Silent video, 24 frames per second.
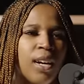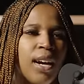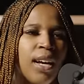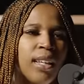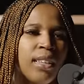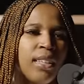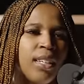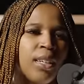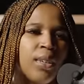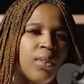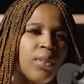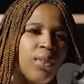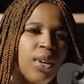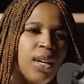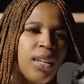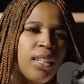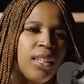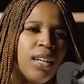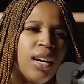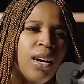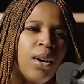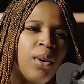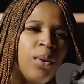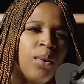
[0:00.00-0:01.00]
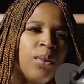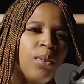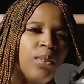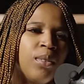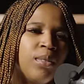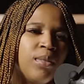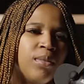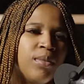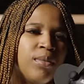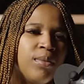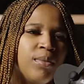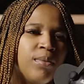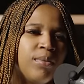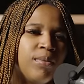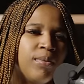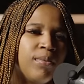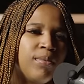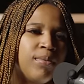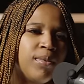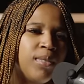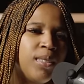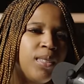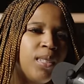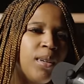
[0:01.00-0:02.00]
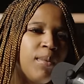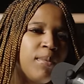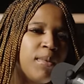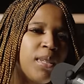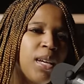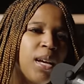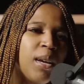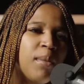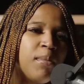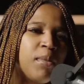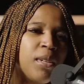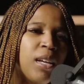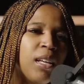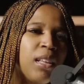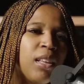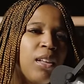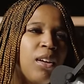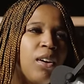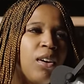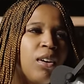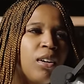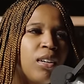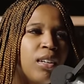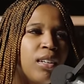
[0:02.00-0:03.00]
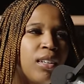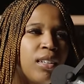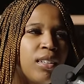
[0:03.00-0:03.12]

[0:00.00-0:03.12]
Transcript: I think right now, sometimes I. I don't long. think that's